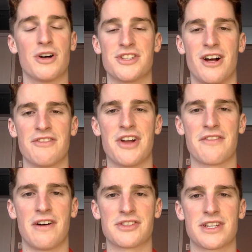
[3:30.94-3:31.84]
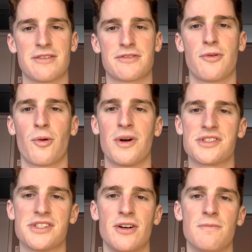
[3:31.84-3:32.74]
enough. Obviously, it was 4-1
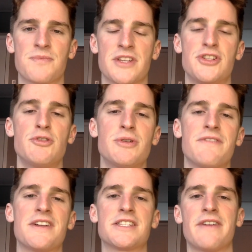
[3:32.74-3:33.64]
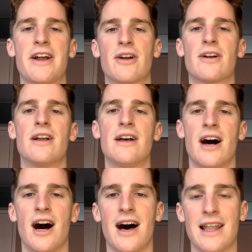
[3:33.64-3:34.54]
still due to a defensive error,
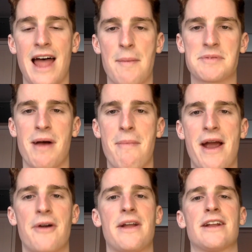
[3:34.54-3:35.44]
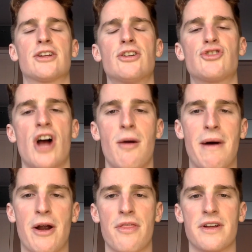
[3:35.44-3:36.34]
a lapse by Bayern, and good job by
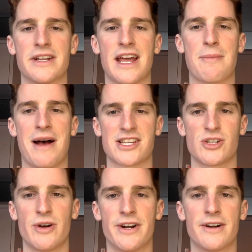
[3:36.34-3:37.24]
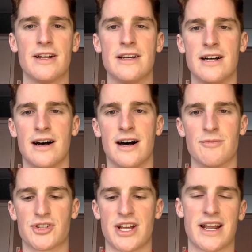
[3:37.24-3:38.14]
Hertha to get it past Neuer.
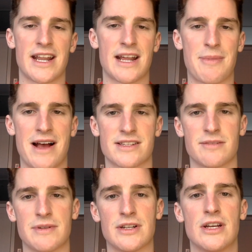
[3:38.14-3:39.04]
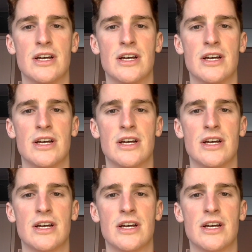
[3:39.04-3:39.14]
Just kind of getting it past him and